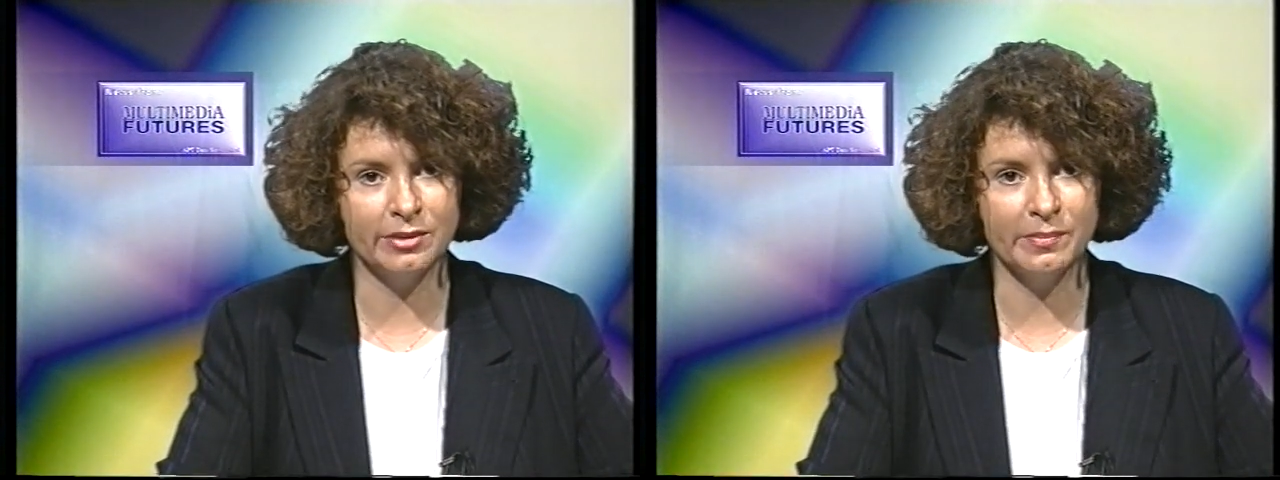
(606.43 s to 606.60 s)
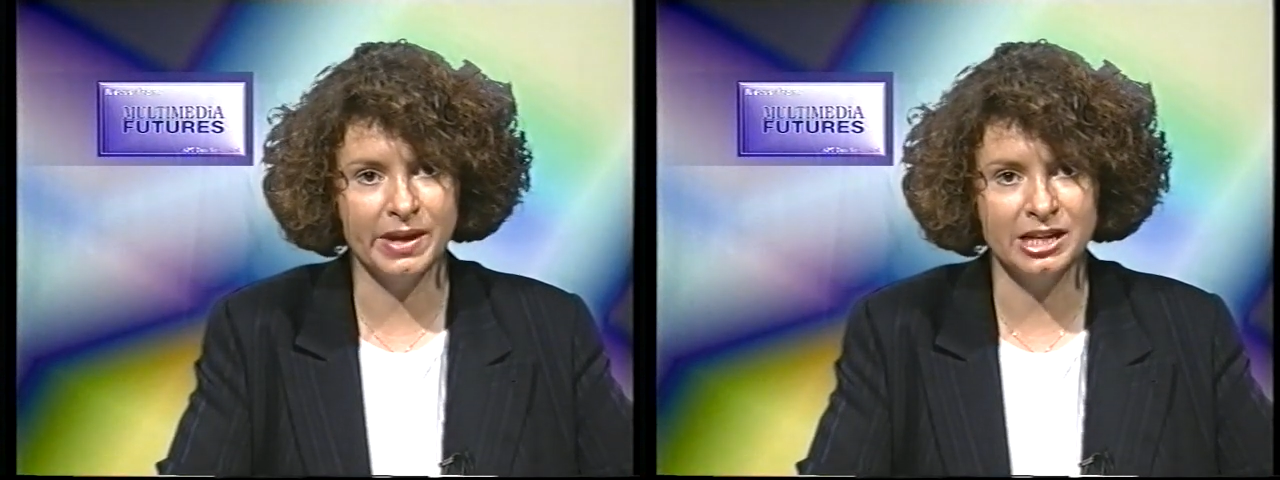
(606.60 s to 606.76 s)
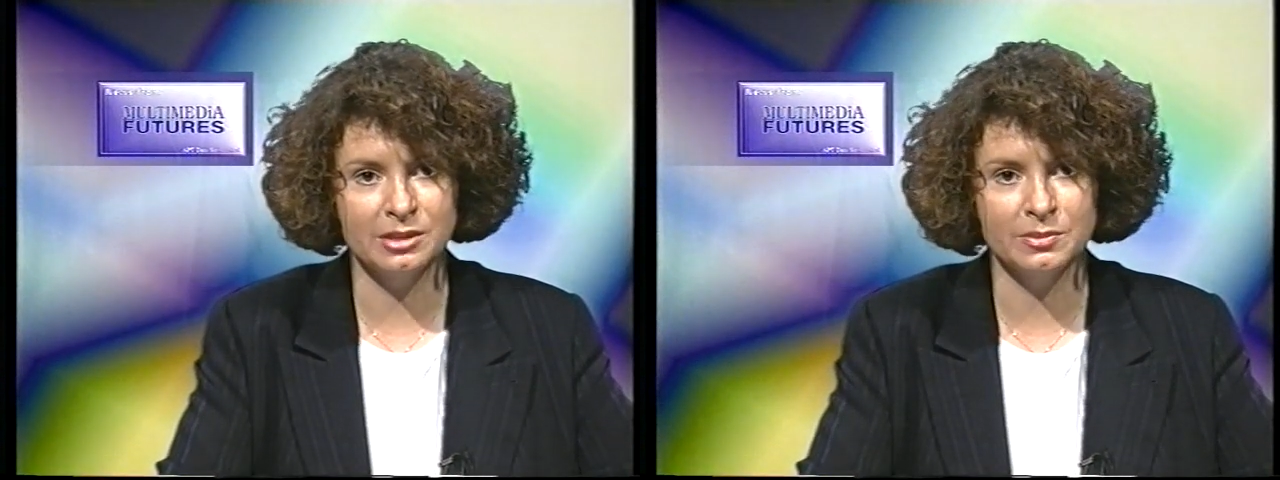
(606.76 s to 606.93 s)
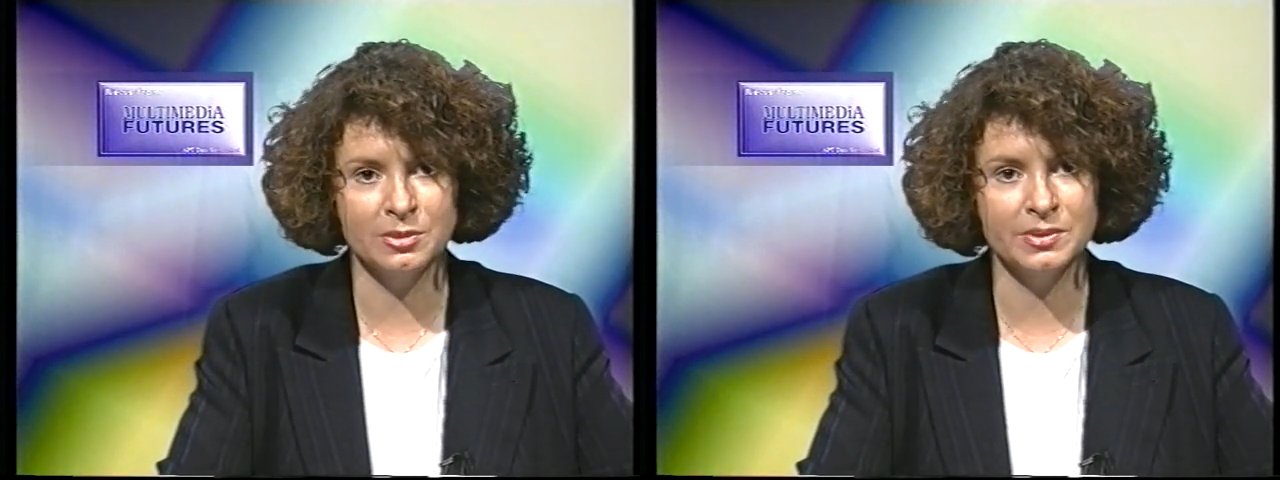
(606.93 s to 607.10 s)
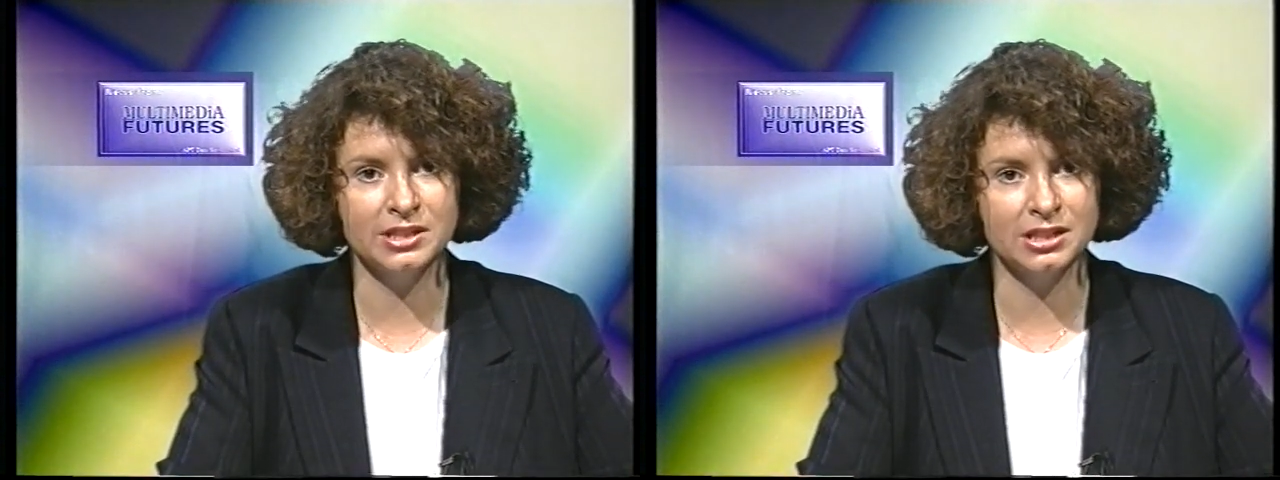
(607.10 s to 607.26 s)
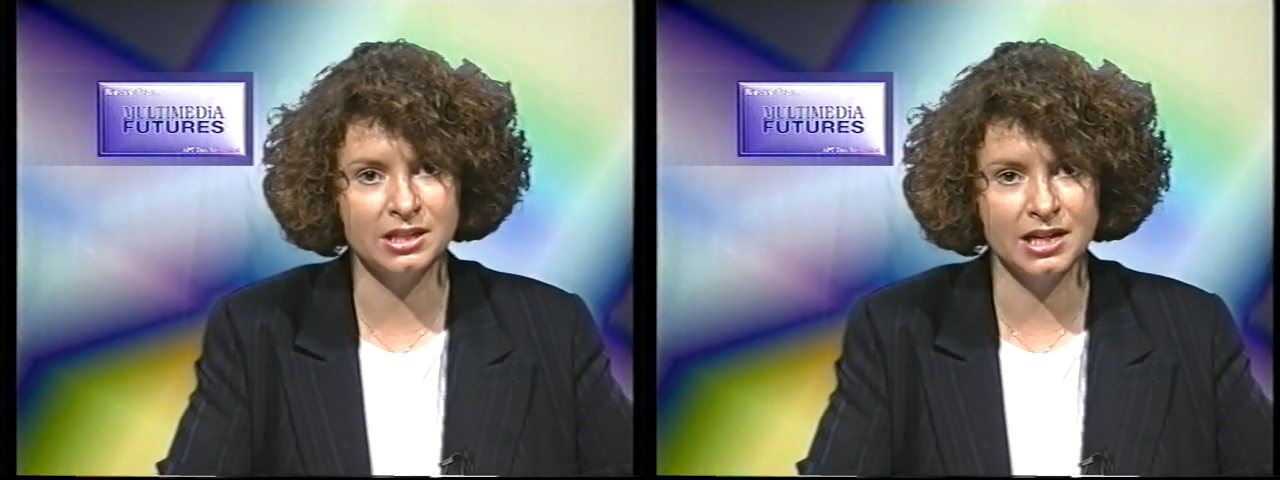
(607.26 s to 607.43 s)
compatible
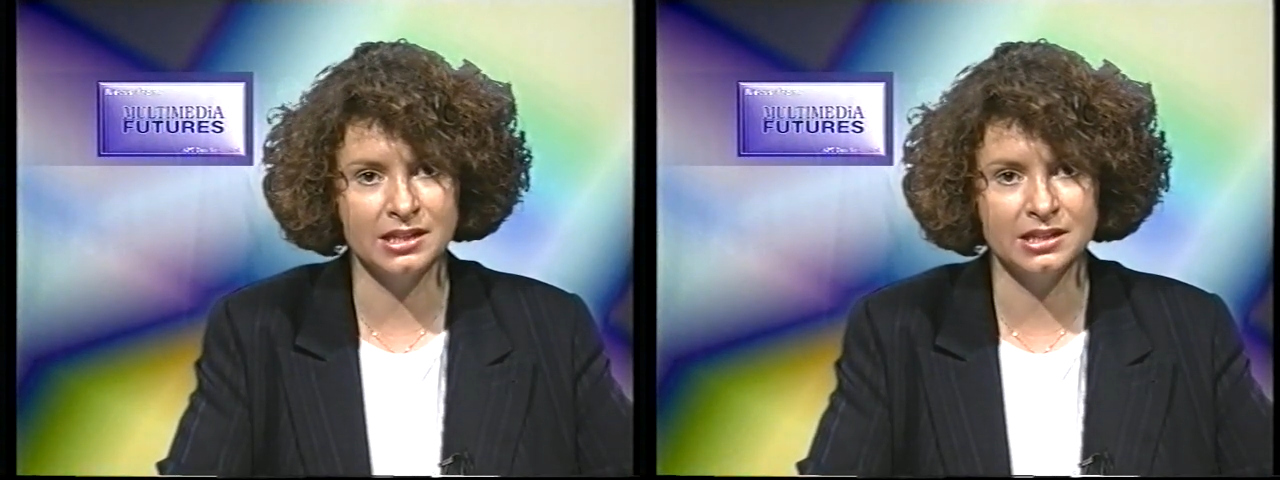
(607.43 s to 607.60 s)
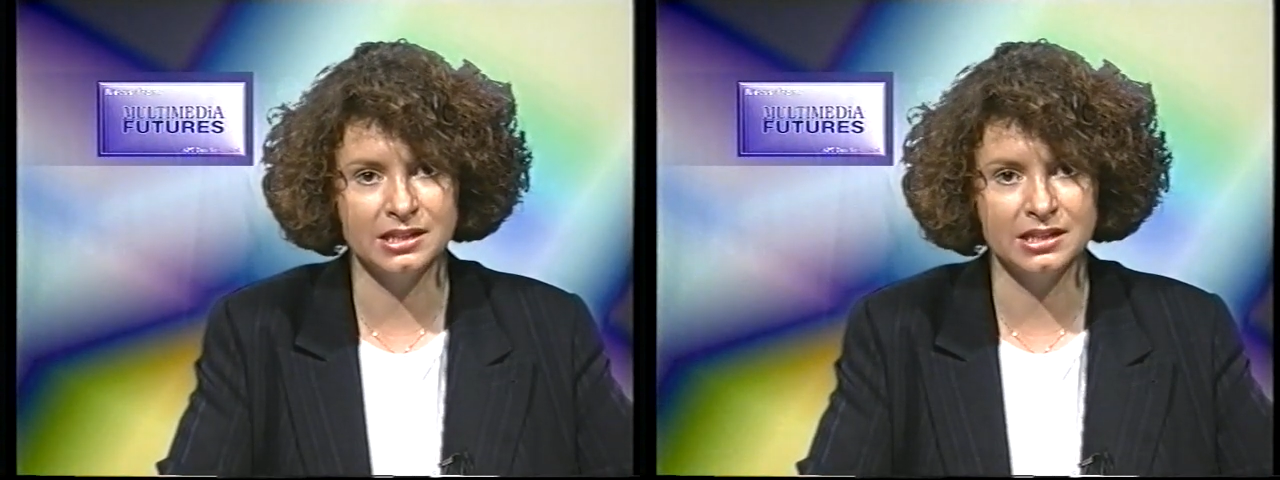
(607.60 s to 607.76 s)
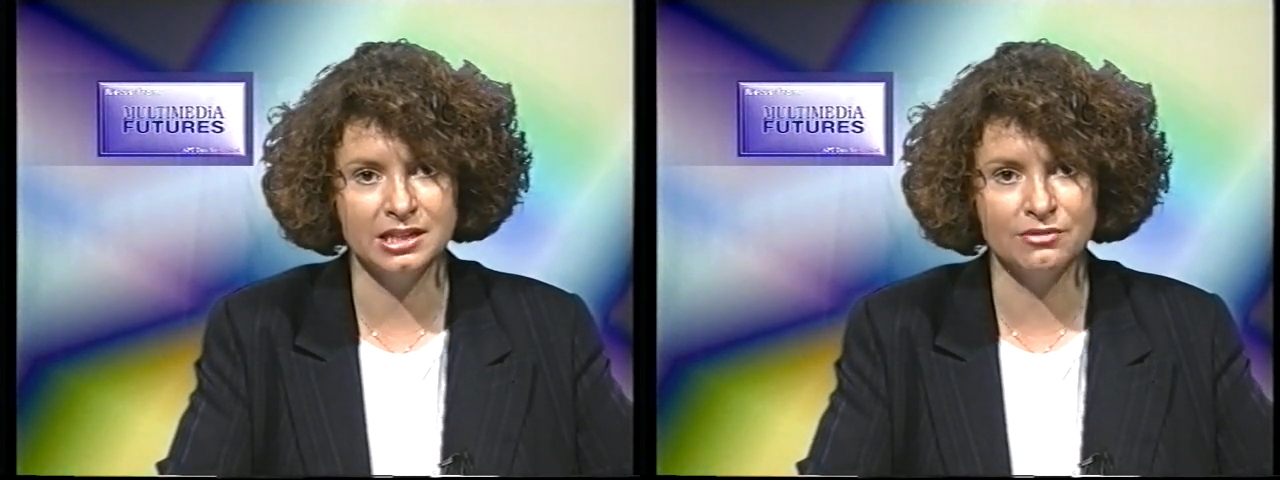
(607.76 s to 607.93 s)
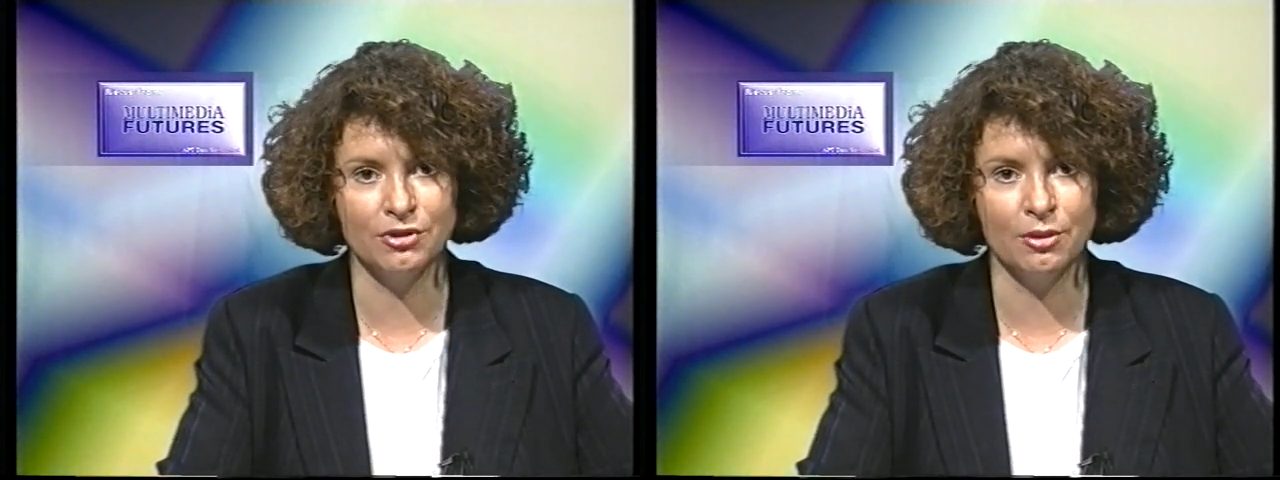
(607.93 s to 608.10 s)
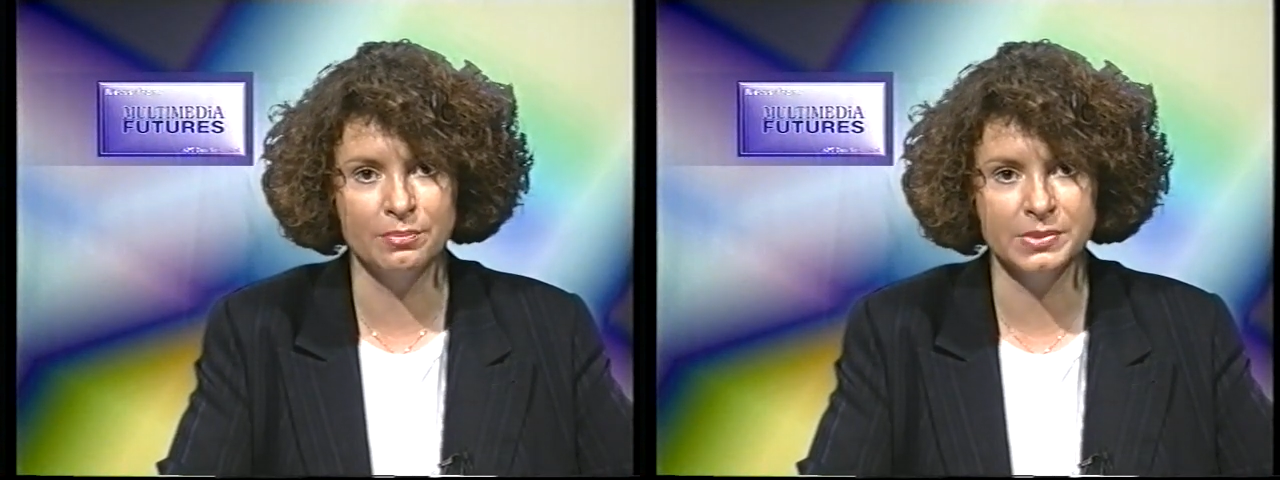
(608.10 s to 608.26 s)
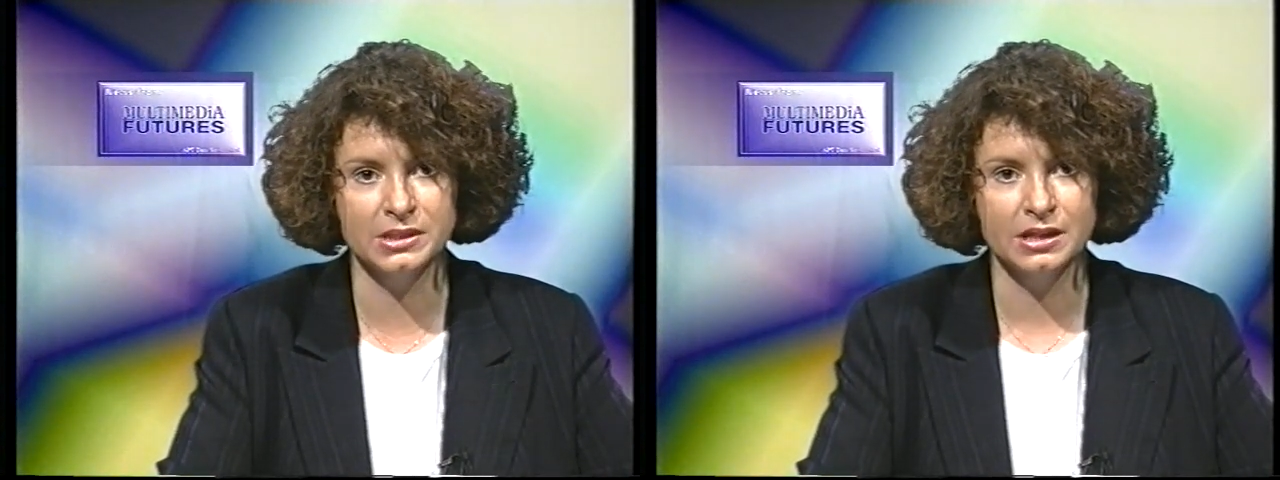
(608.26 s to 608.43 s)
with today's
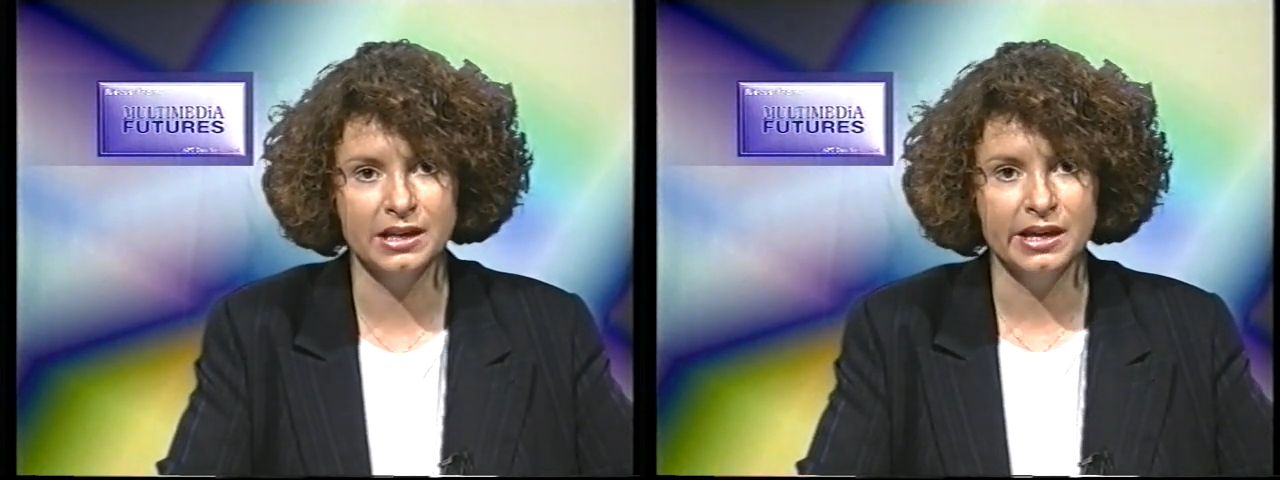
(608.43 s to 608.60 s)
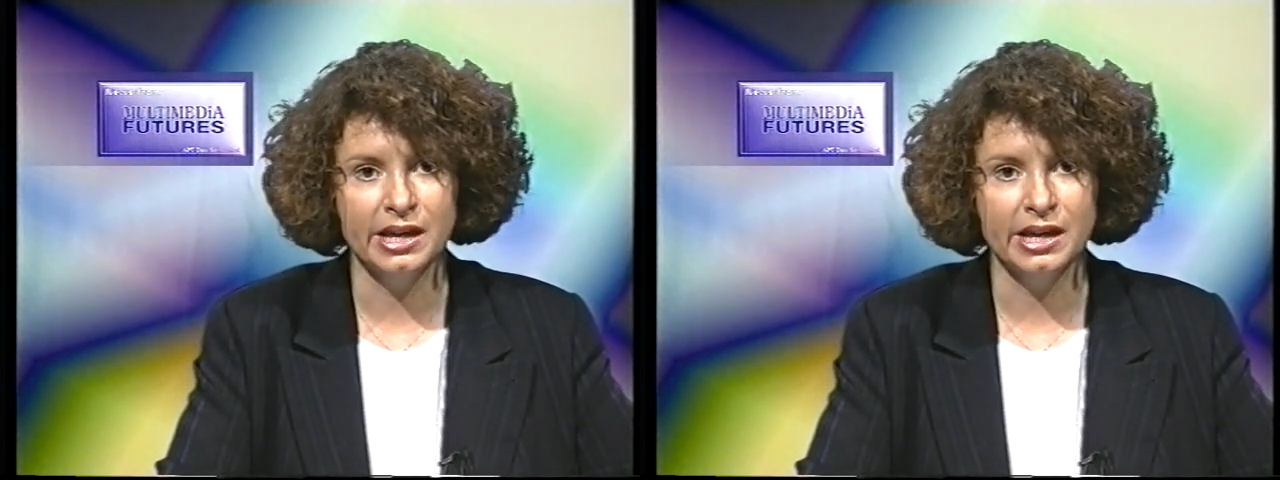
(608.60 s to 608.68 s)
CD-ROMs